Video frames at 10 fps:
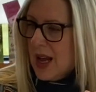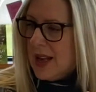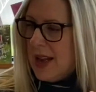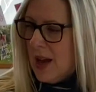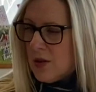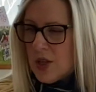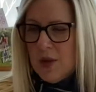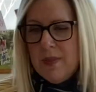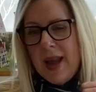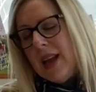Now, to
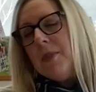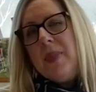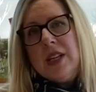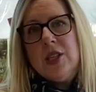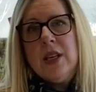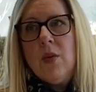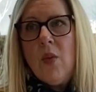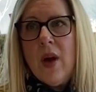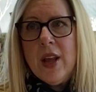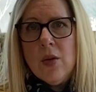make a budget,
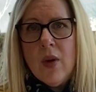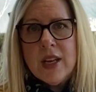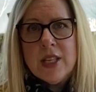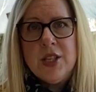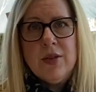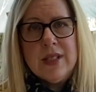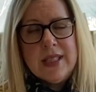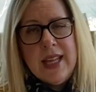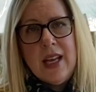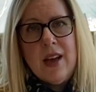what want to do is
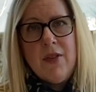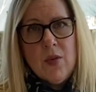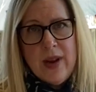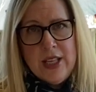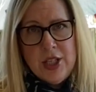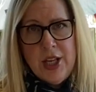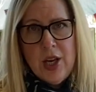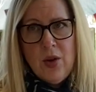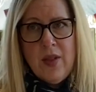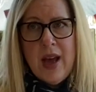think of a
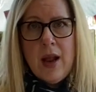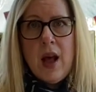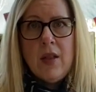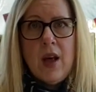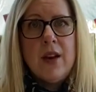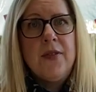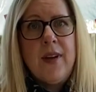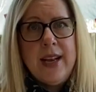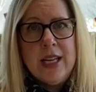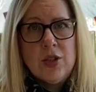ratio that a lot of
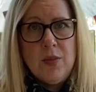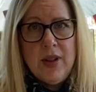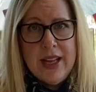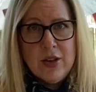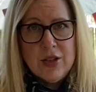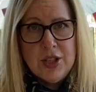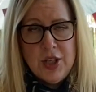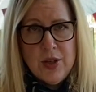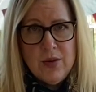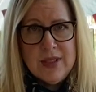financial planners
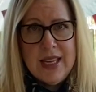use,